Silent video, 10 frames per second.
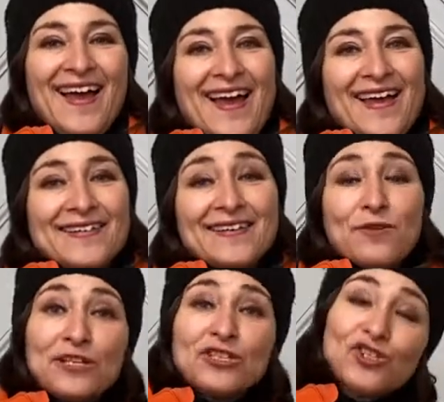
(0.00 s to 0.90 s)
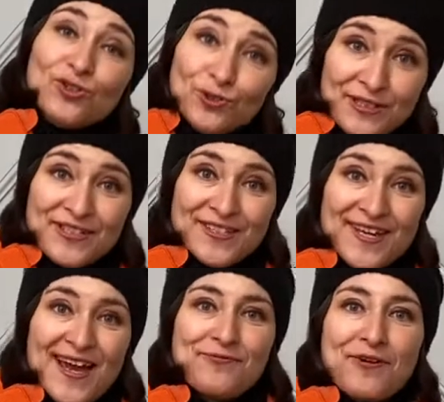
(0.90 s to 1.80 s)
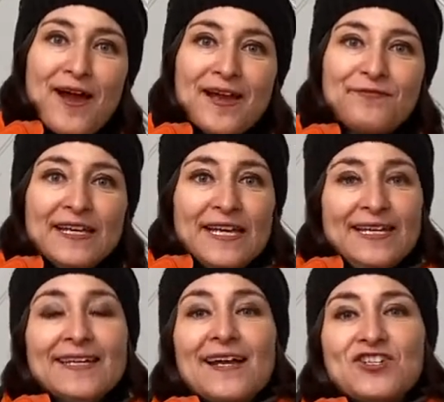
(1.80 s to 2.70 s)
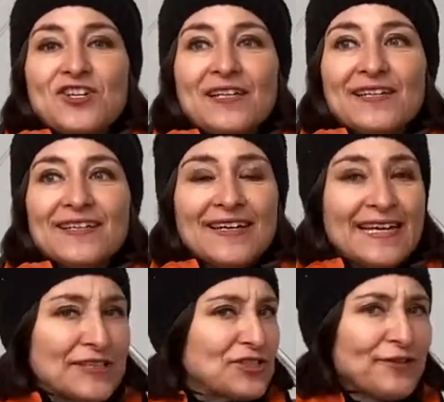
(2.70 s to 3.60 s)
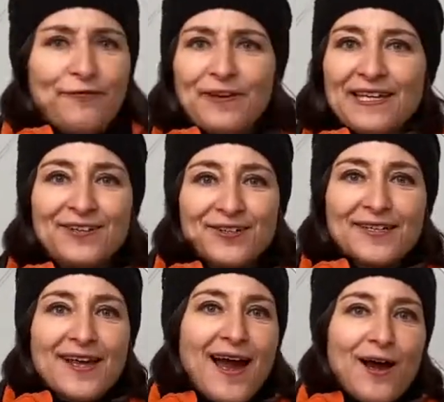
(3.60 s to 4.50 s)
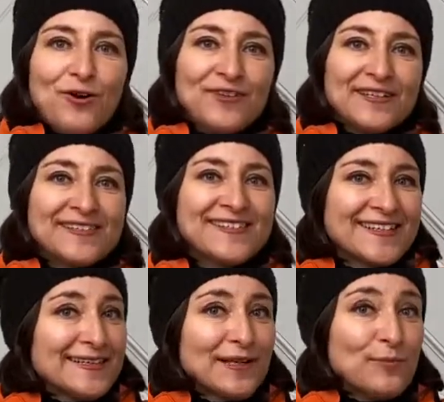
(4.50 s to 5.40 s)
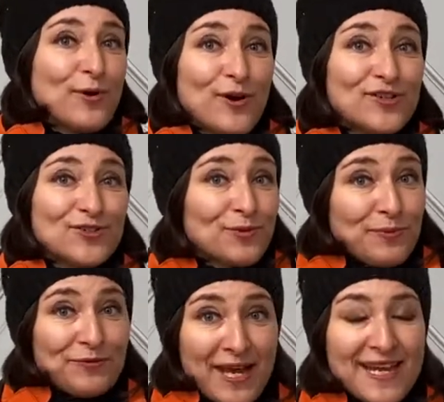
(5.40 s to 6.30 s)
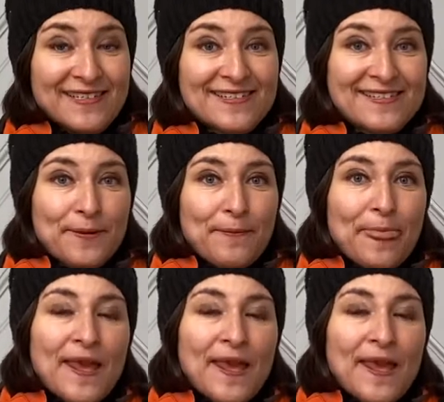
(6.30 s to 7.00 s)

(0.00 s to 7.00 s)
And when Struensee arrived, he actually interfered in how this little boy should be raised.